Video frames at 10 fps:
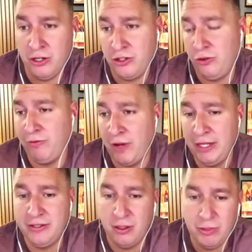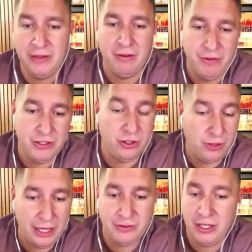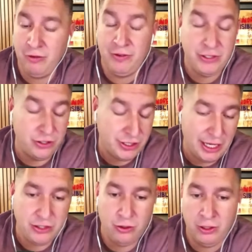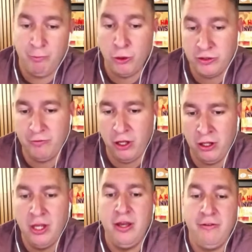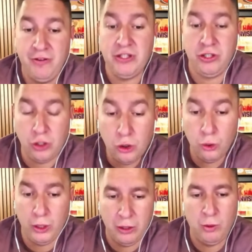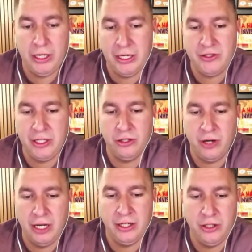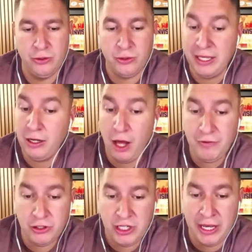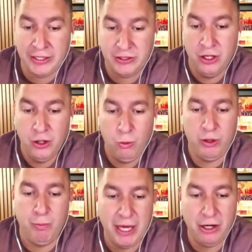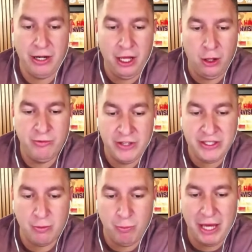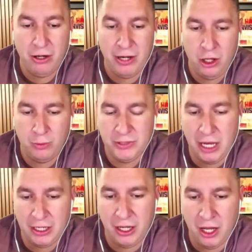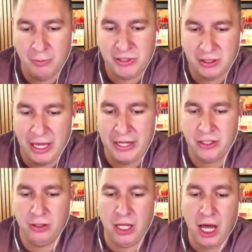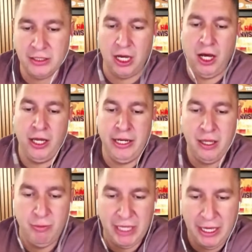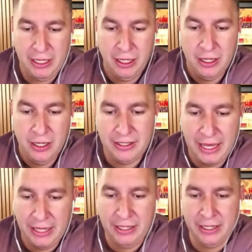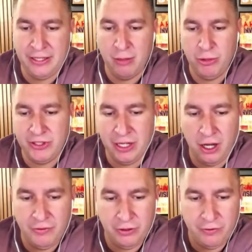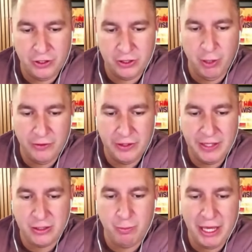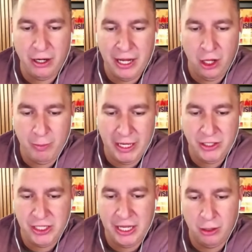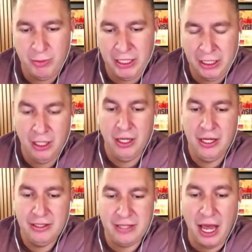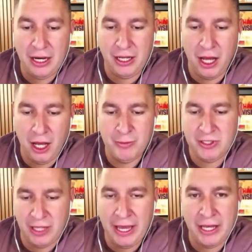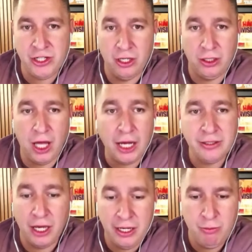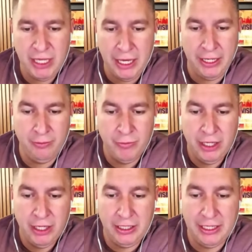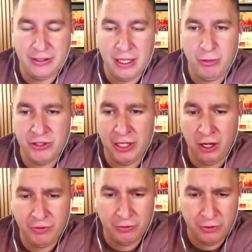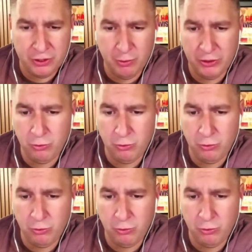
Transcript: So you find somebody that fits your lifestyle, fits your schedule, and most of all, fits you and what it is that you're trying to do. So get it off your chest with BetterHelp. Visit BetterHelp.com/LockedOnNBA today to get 10% off your first month. That's BetterHelp, HELP.com/LockedOnNBA. You get 10% off your first month.